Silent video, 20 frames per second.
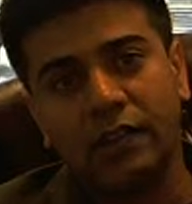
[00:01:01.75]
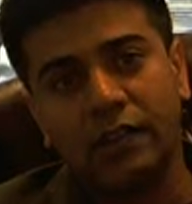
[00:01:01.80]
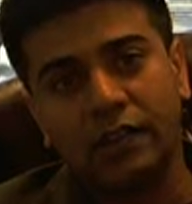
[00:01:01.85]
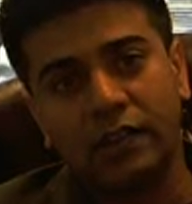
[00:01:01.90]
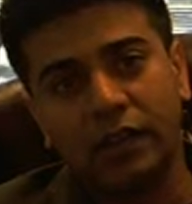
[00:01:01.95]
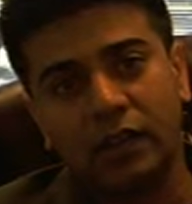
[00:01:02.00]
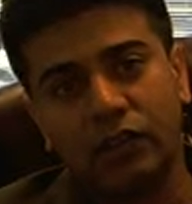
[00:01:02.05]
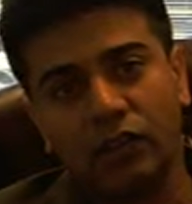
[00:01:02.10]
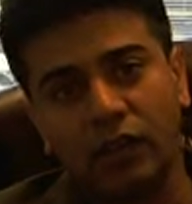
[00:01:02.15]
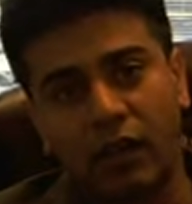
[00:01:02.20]

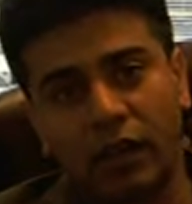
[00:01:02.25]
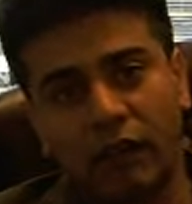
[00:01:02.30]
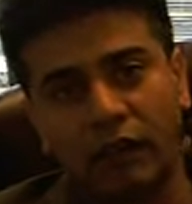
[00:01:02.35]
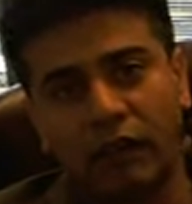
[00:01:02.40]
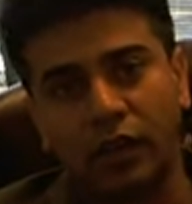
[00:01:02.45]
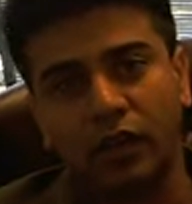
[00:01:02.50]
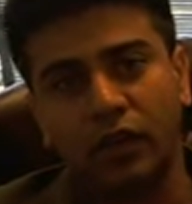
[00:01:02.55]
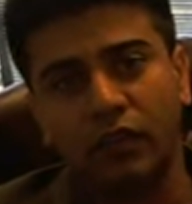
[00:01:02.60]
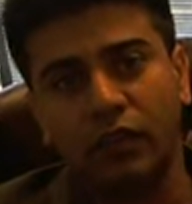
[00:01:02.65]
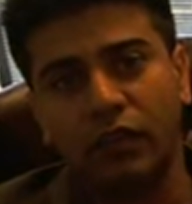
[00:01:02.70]
States, you have
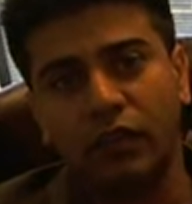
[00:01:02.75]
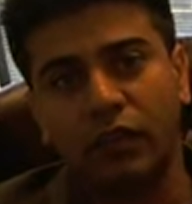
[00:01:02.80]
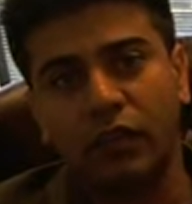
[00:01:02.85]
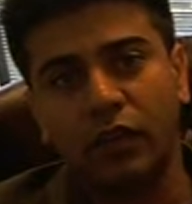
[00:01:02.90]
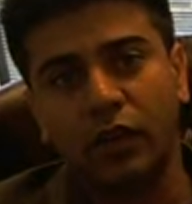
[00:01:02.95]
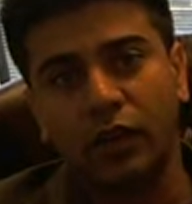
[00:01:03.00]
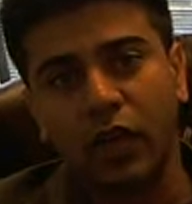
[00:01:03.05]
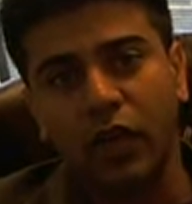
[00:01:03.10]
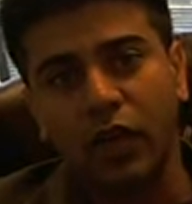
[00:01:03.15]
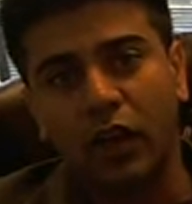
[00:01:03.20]
an interview.
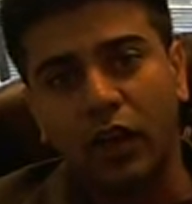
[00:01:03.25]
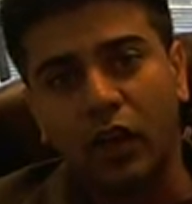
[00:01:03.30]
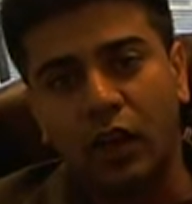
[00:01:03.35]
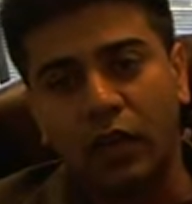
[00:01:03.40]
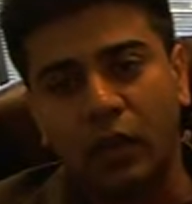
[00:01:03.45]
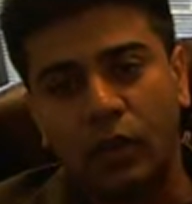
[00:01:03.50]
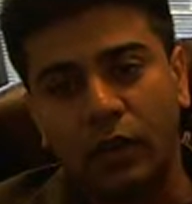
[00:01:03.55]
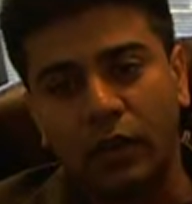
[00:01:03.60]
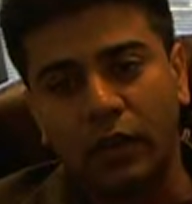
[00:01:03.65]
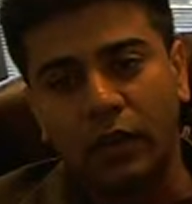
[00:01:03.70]

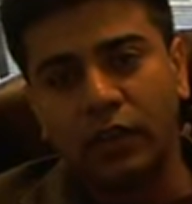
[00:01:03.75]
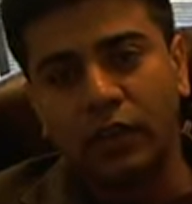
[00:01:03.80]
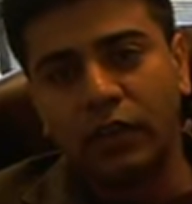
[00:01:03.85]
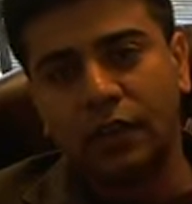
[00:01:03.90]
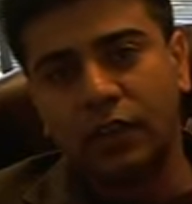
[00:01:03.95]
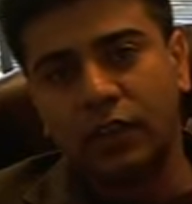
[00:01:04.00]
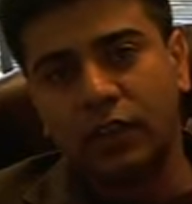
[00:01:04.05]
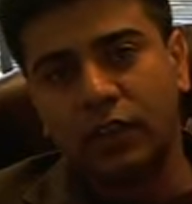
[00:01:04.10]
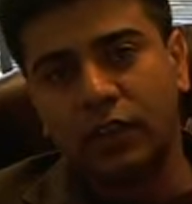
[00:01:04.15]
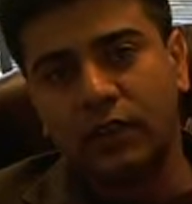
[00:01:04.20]
What
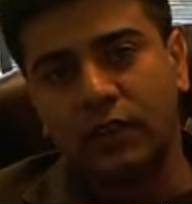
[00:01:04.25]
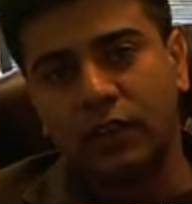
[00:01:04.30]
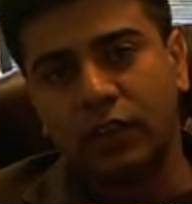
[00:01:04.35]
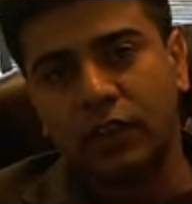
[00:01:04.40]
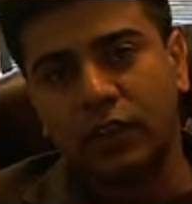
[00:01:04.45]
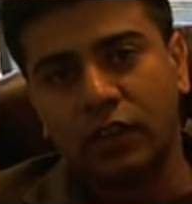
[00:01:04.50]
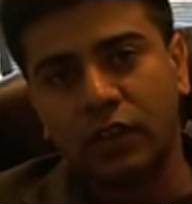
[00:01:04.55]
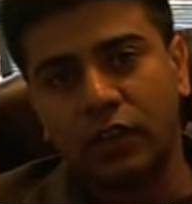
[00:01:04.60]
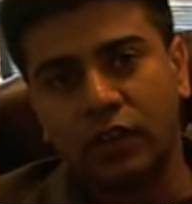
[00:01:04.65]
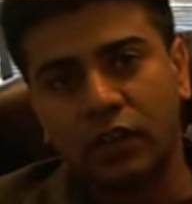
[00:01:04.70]
this
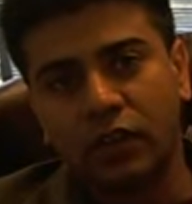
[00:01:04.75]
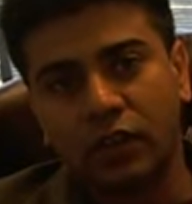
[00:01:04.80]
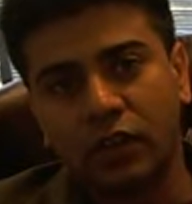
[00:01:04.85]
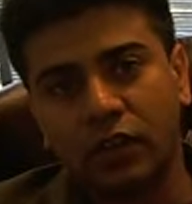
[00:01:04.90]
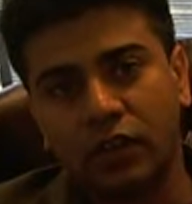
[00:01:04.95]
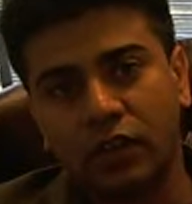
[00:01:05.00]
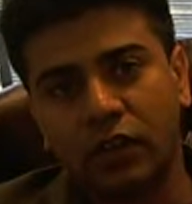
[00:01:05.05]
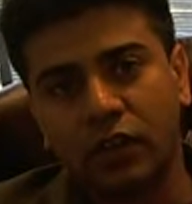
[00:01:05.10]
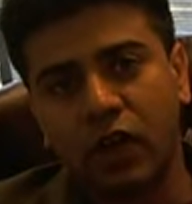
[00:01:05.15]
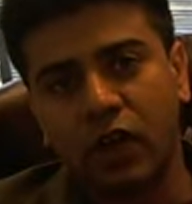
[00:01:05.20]
video is going
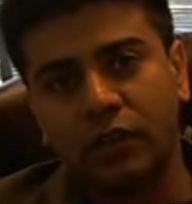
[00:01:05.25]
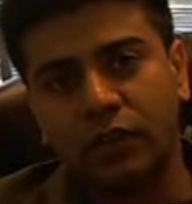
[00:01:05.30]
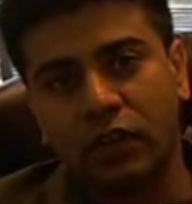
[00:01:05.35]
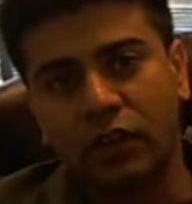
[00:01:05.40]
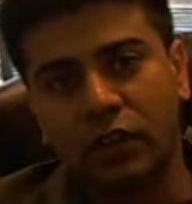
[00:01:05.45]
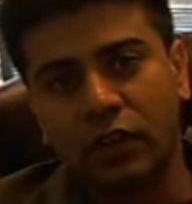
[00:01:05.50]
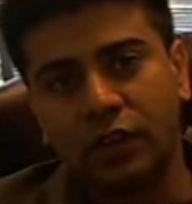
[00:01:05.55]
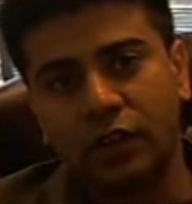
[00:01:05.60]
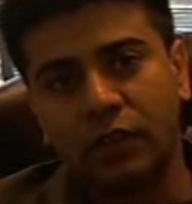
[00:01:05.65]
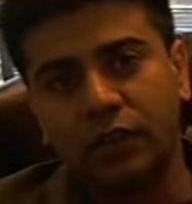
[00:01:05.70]
to
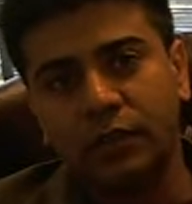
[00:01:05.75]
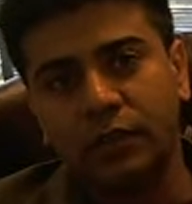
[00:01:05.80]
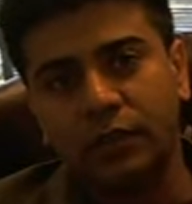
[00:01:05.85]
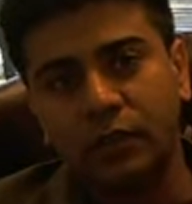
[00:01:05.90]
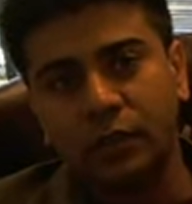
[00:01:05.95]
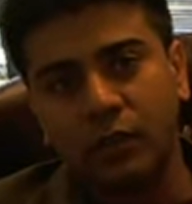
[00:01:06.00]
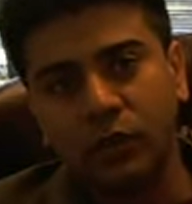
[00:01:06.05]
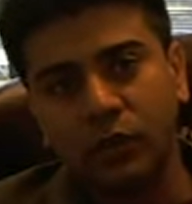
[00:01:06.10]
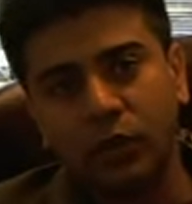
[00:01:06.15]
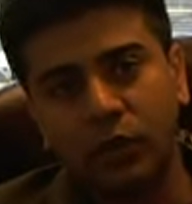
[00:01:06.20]
cover is
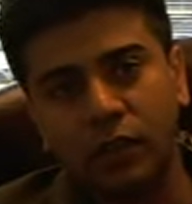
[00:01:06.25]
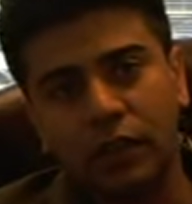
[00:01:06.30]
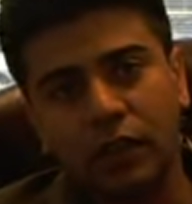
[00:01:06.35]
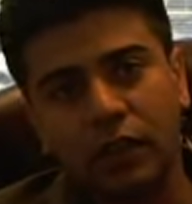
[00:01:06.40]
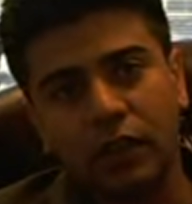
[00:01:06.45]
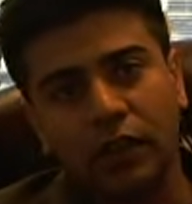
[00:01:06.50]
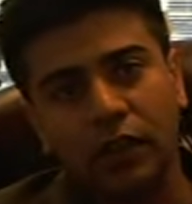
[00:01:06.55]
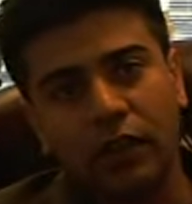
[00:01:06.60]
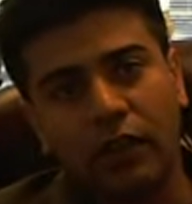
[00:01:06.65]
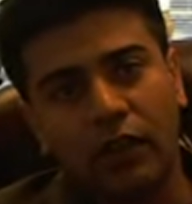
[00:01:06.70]
purely
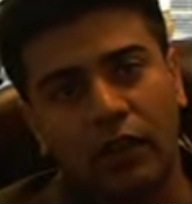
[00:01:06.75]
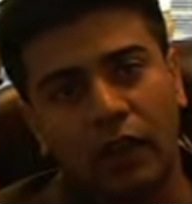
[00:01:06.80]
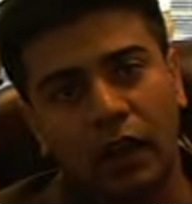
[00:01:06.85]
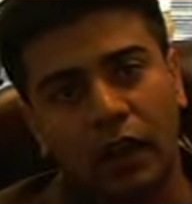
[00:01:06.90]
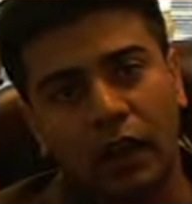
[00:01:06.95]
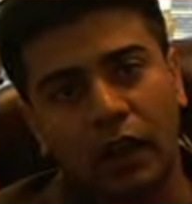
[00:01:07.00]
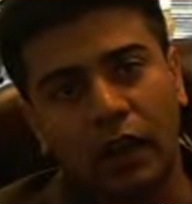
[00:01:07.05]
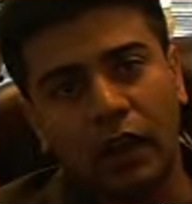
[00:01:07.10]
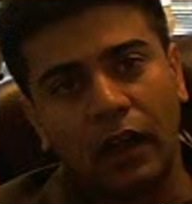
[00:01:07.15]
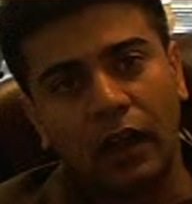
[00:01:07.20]

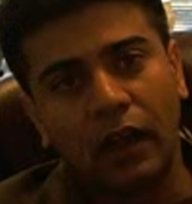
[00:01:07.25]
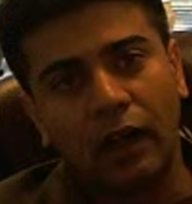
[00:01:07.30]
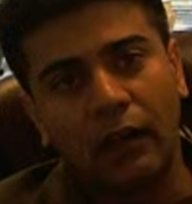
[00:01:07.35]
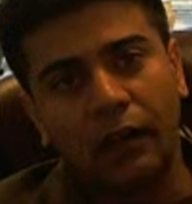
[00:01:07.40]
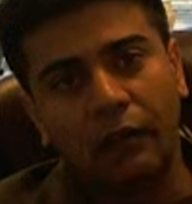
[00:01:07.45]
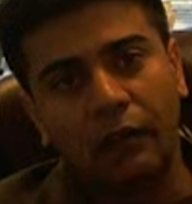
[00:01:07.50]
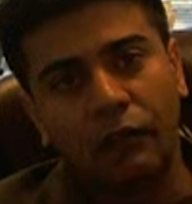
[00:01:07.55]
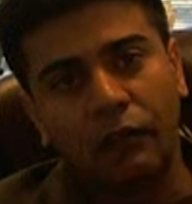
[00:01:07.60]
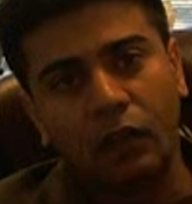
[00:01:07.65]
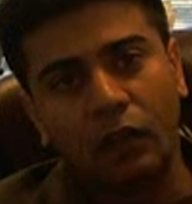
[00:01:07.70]

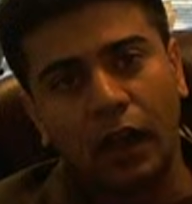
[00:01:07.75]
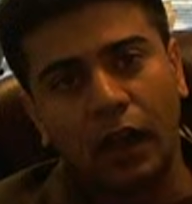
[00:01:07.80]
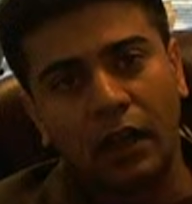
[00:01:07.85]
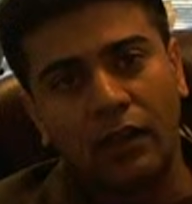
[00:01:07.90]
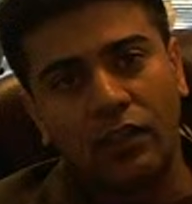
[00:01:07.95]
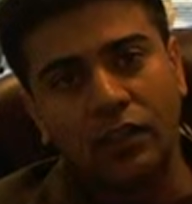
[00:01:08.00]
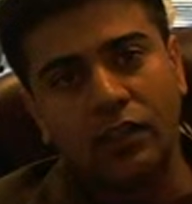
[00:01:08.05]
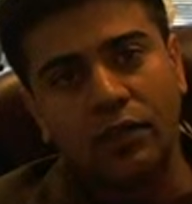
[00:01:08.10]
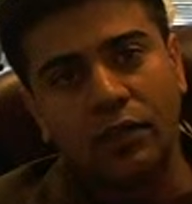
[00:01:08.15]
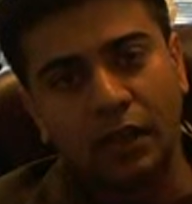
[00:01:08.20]
for
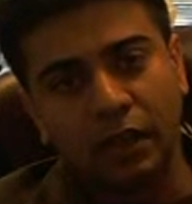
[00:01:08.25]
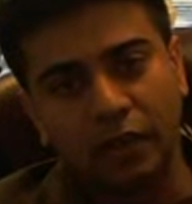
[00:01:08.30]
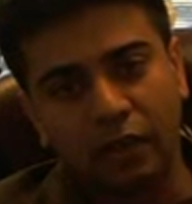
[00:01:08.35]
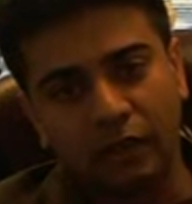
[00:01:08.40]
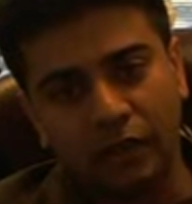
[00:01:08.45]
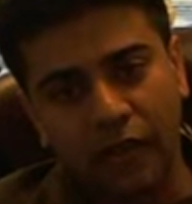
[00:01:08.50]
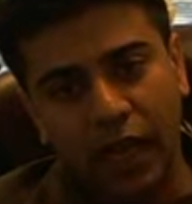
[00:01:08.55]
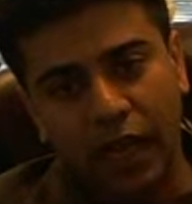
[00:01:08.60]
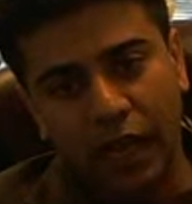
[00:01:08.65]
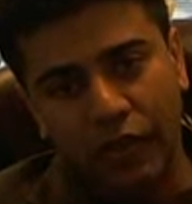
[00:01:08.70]
adjustment of
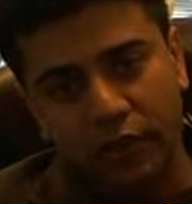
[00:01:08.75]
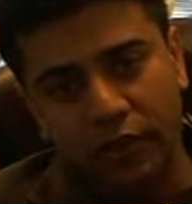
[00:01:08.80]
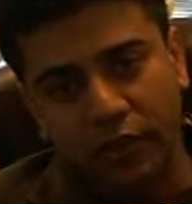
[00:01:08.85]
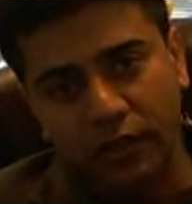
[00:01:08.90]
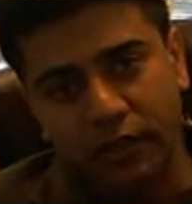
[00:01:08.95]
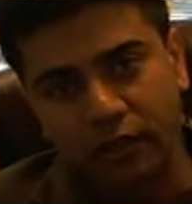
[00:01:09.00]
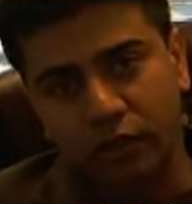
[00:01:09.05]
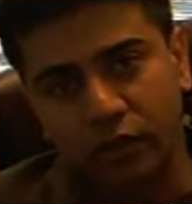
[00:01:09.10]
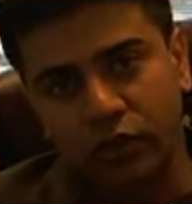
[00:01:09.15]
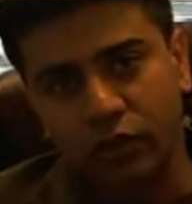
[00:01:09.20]

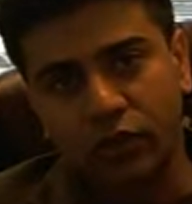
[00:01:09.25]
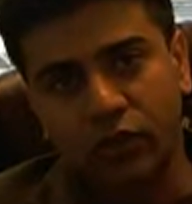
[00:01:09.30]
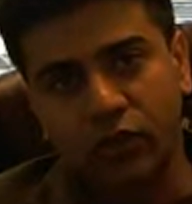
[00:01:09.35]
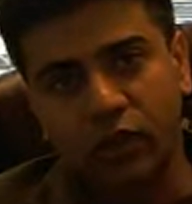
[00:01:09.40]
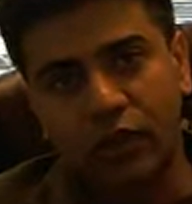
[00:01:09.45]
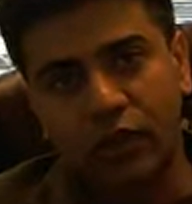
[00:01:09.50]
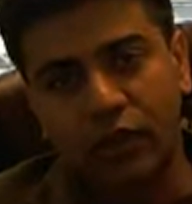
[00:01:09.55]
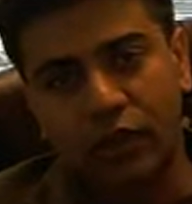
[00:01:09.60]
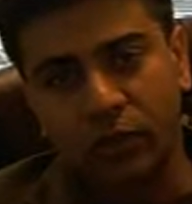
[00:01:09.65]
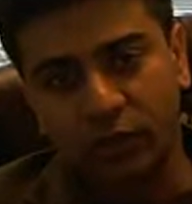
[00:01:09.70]
status during
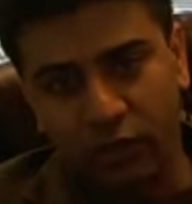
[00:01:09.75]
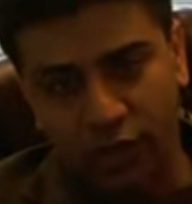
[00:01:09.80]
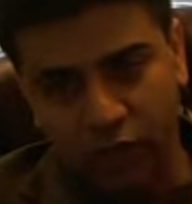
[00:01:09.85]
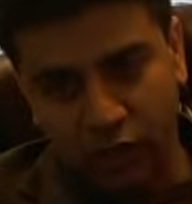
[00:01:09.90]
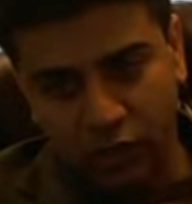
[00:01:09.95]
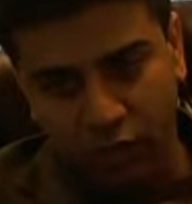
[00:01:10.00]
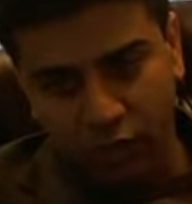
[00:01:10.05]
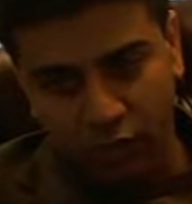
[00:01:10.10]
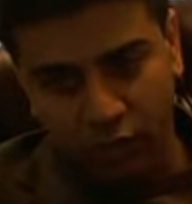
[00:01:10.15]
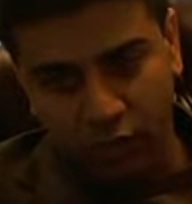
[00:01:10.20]
an
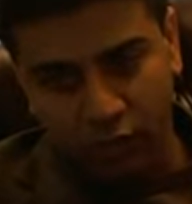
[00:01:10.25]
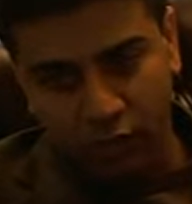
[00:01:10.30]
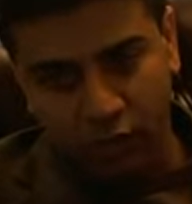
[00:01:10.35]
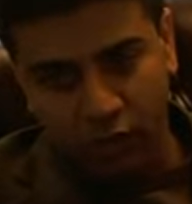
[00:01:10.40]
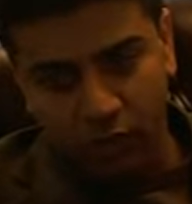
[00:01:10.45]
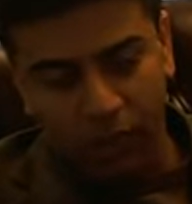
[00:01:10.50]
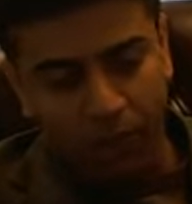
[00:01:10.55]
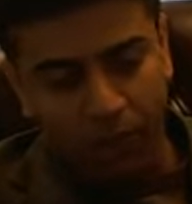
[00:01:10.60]
immigration interview.